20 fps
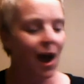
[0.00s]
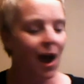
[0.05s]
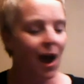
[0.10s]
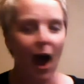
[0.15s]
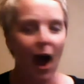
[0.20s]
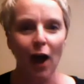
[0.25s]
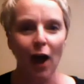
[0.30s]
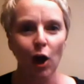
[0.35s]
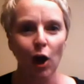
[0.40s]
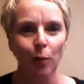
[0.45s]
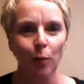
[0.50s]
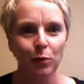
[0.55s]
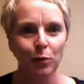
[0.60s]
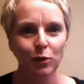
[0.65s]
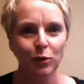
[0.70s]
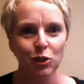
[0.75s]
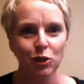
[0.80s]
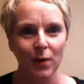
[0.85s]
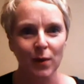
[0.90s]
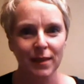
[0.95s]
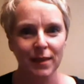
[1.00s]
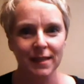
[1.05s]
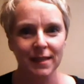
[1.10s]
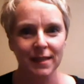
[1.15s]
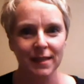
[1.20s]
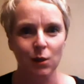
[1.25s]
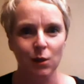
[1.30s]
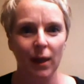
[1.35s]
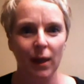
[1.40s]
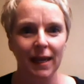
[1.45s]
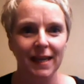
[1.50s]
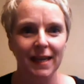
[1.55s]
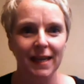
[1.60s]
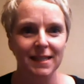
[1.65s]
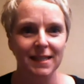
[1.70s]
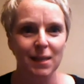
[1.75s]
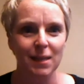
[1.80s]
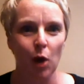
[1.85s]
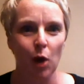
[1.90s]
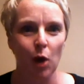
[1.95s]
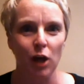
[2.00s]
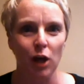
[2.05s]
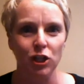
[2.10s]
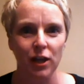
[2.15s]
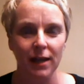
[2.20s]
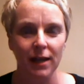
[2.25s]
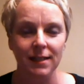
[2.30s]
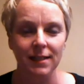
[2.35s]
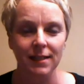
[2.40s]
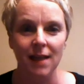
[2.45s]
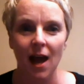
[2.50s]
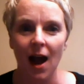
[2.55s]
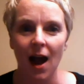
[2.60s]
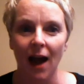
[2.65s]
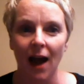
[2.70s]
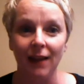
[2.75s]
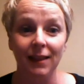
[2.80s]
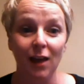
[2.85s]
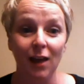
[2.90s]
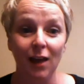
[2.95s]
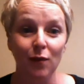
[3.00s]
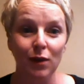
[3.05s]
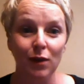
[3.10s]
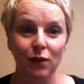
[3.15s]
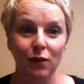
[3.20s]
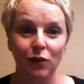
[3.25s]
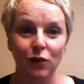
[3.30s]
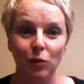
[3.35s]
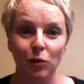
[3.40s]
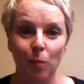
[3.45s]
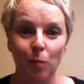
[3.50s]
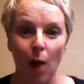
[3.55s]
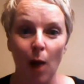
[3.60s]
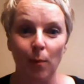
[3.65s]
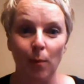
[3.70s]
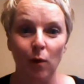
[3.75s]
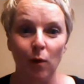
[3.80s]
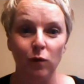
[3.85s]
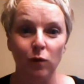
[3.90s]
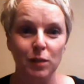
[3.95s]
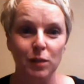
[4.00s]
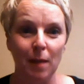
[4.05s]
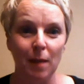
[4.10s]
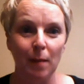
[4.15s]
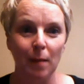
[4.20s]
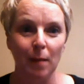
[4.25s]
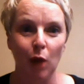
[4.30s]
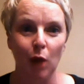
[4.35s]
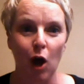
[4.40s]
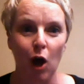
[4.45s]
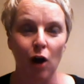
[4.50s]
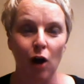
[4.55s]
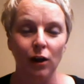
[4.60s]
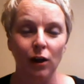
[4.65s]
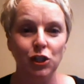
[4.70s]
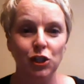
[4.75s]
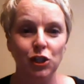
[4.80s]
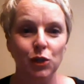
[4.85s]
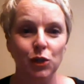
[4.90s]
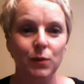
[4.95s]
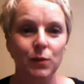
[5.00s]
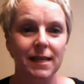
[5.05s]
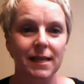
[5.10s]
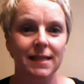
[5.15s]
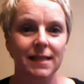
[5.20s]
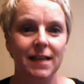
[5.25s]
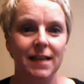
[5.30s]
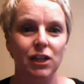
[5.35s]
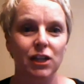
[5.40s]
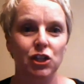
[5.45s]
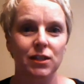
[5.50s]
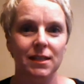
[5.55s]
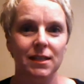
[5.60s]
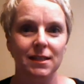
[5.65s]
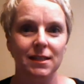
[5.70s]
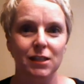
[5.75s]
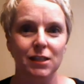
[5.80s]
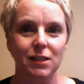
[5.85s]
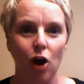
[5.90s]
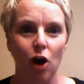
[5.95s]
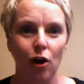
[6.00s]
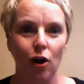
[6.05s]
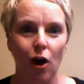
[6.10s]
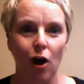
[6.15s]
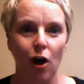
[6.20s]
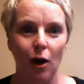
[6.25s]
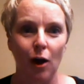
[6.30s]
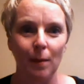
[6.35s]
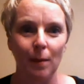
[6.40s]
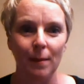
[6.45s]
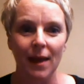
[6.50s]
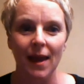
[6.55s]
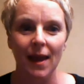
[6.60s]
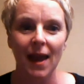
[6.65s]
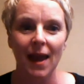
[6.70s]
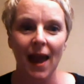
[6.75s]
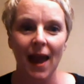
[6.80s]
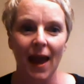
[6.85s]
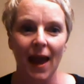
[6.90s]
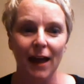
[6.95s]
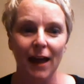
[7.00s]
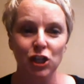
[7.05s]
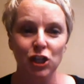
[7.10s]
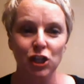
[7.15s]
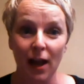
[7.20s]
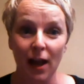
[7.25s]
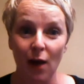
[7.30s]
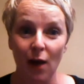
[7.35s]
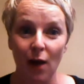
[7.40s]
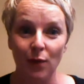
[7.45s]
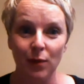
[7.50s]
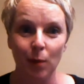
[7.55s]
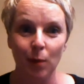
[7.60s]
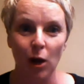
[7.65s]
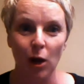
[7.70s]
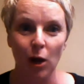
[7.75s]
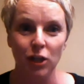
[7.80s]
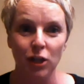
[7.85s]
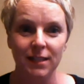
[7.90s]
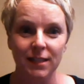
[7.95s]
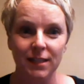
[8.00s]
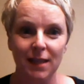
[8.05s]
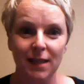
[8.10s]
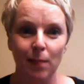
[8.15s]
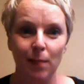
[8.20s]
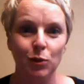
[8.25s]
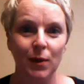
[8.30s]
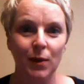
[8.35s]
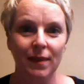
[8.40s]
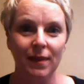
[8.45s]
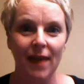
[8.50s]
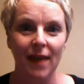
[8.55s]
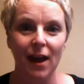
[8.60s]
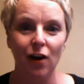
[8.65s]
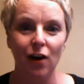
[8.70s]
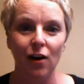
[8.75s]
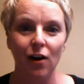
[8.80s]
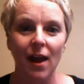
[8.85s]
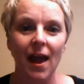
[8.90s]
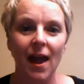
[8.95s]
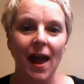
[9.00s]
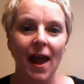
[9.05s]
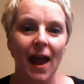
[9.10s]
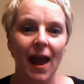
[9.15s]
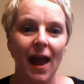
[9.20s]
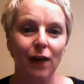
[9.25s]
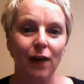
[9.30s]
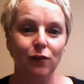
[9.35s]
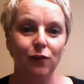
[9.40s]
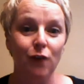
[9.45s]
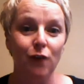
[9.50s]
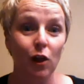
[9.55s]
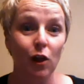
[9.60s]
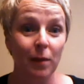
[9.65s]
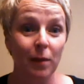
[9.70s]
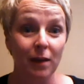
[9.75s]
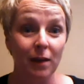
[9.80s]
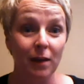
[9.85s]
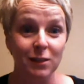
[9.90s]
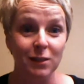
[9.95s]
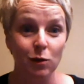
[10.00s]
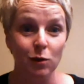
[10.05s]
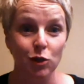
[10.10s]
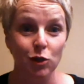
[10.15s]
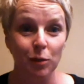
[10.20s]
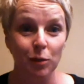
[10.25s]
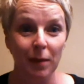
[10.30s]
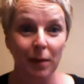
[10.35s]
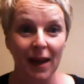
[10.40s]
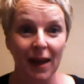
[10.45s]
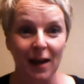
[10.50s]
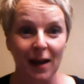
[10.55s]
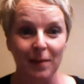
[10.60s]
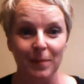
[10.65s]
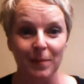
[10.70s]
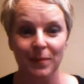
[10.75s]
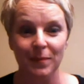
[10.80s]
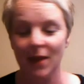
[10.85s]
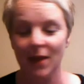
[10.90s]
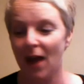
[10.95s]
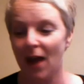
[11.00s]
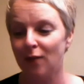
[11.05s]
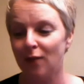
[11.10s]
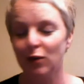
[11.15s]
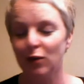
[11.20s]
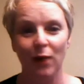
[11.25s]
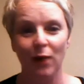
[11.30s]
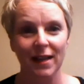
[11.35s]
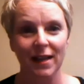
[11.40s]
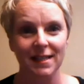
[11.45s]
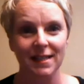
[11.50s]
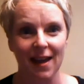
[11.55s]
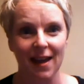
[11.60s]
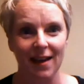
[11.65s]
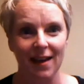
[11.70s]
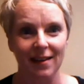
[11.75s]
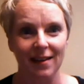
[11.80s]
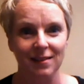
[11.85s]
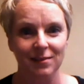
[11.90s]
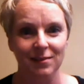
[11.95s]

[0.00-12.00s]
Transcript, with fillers: I hope you enjoyed this quick and easy project. I'd love it if you'd pop over to my blog, dukesandduchesses.com, and check out the projects I'm doing there, and follow me on social media. Have a great day.